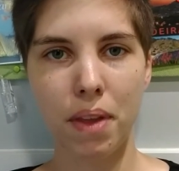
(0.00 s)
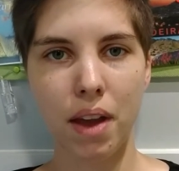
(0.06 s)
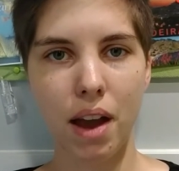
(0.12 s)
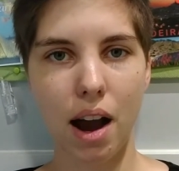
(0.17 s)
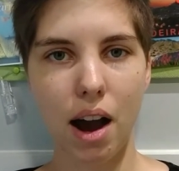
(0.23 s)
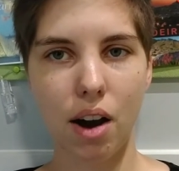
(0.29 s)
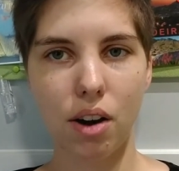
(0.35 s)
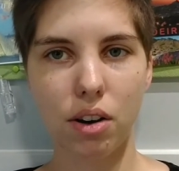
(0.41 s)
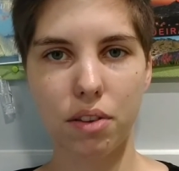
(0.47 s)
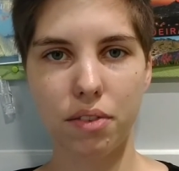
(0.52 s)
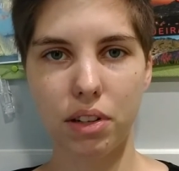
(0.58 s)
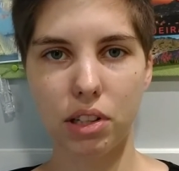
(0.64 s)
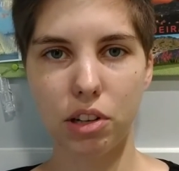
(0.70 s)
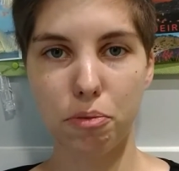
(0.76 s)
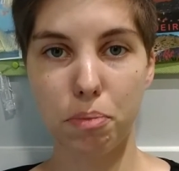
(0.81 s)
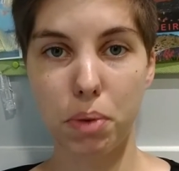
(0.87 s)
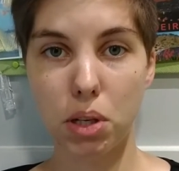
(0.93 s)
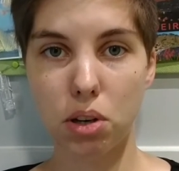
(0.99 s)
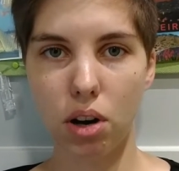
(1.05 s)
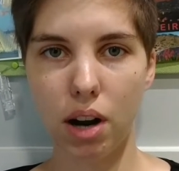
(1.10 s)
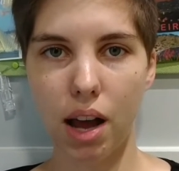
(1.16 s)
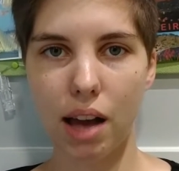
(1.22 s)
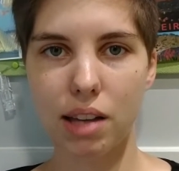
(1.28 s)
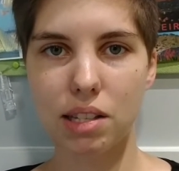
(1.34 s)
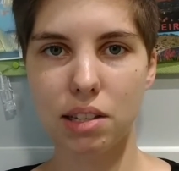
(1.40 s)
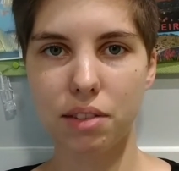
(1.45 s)
how the value of Bitcoin
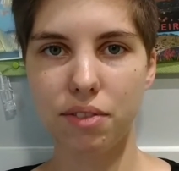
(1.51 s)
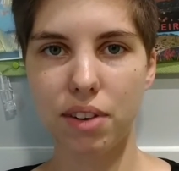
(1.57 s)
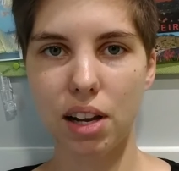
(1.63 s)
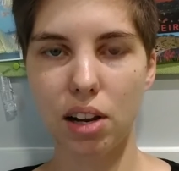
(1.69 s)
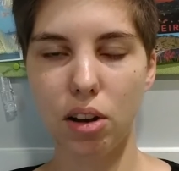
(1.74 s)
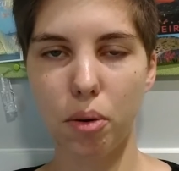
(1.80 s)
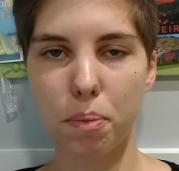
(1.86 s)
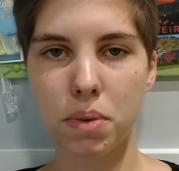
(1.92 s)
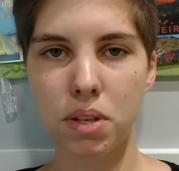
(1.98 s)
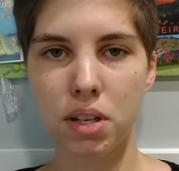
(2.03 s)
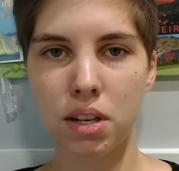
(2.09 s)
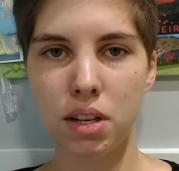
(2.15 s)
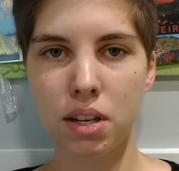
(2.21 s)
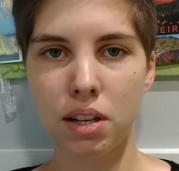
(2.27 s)
has developed,